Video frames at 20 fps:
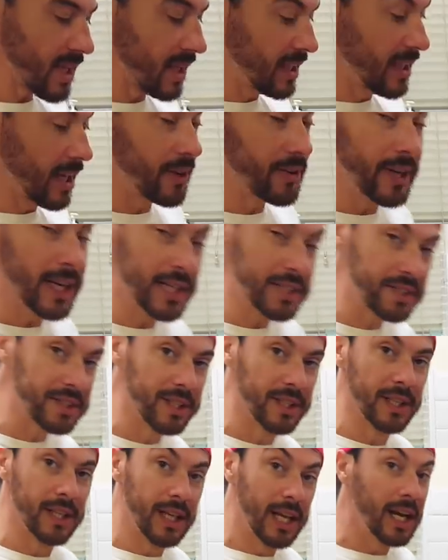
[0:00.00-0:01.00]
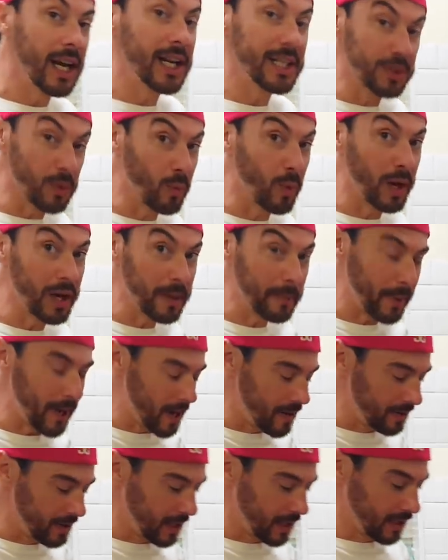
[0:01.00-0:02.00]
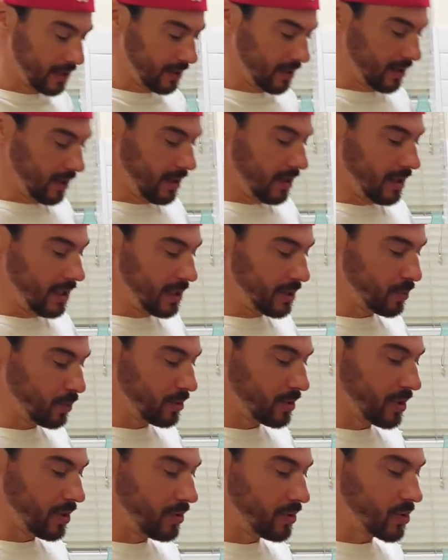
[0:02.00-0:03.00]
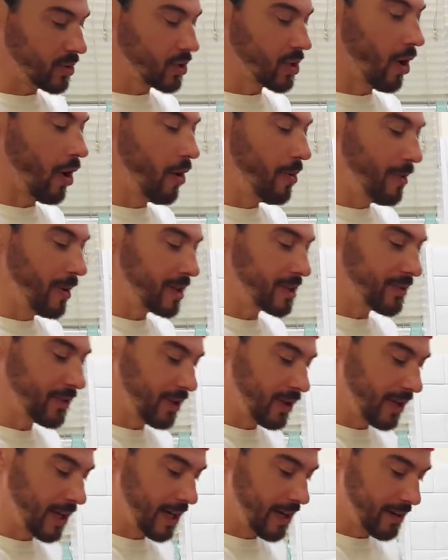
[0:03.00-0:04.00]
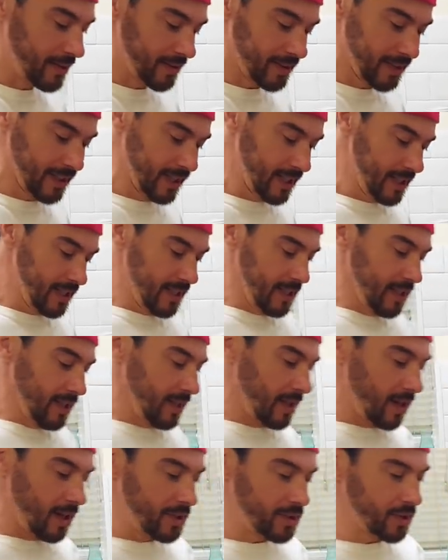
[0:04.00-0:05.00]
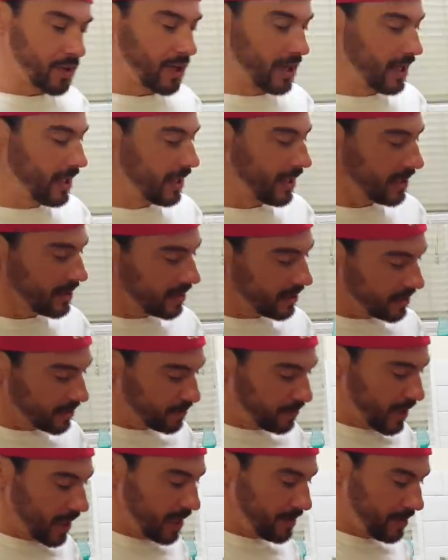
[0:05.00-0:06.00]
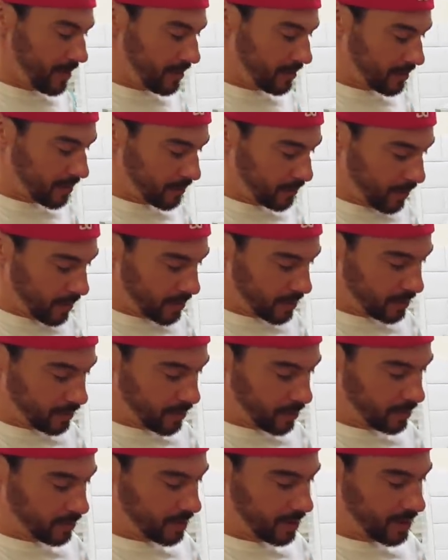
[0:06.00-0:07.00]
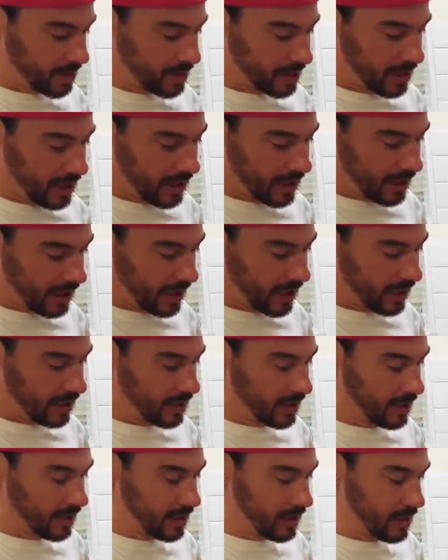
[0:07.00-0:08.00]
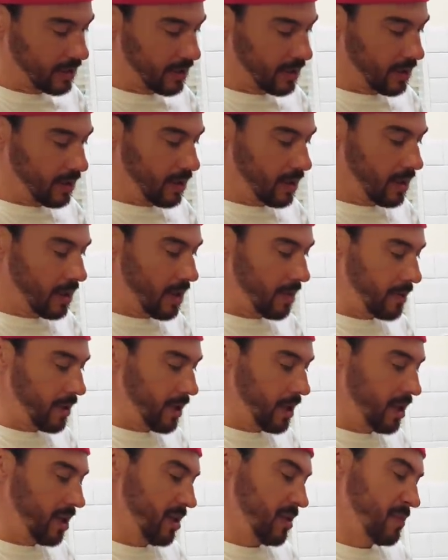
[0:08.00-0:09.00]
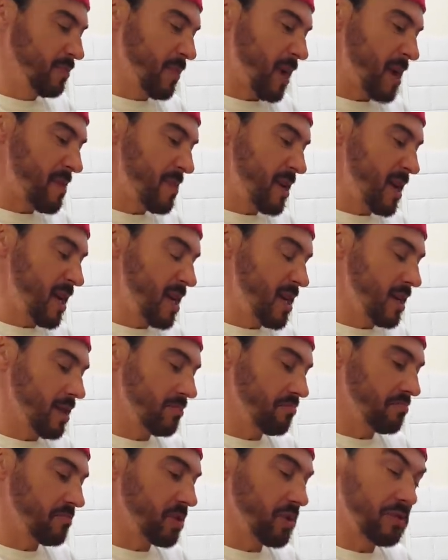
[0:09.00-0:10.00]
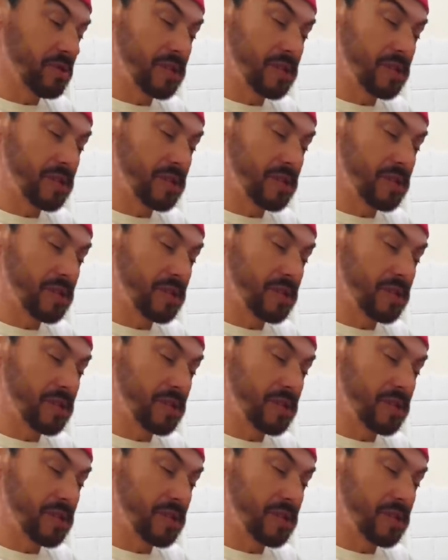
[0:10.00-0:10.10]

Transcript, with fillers: Now this is a wonder powder. This will do so much for your health. I try and eat this in as many meals as possible. Just sneak it in. Now I'm going to use maybe 2